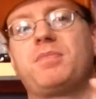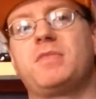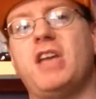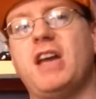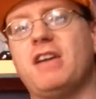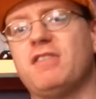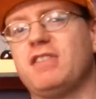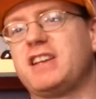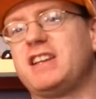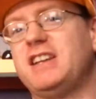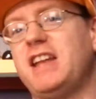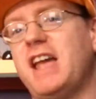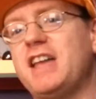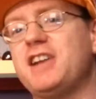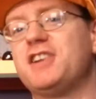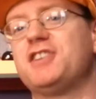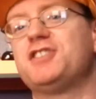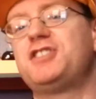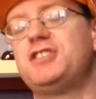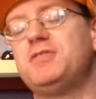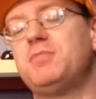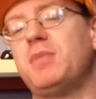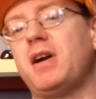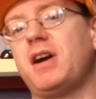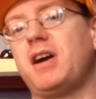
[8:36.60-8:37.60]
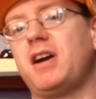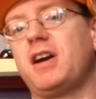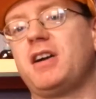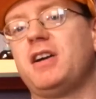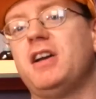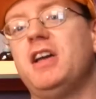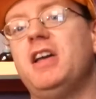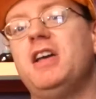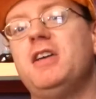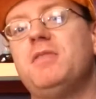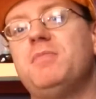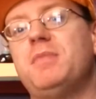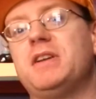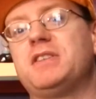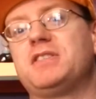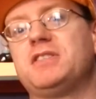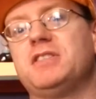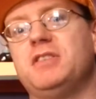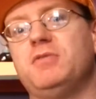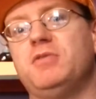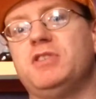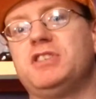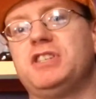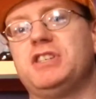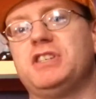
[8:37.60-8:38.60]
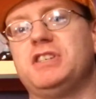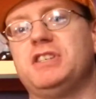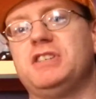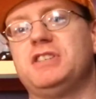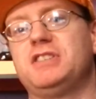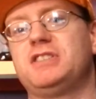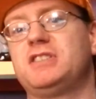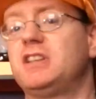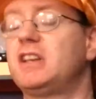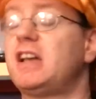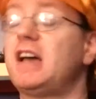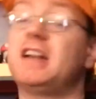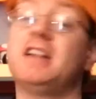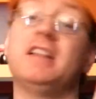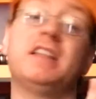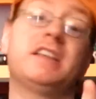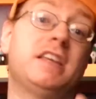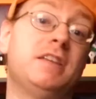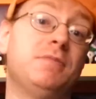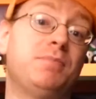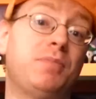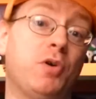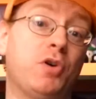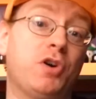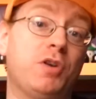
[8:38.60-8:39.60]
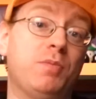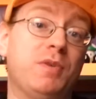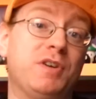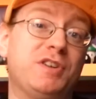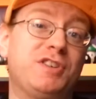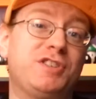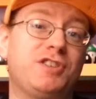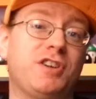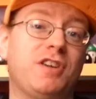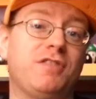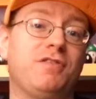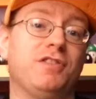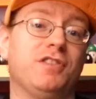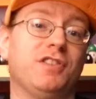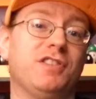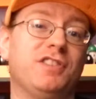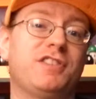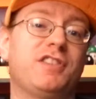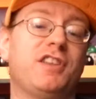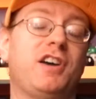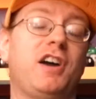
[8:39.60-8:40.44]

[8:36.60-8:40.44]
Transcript: you have like an energy bar basically which is kind of like in Pokemon Shuffle,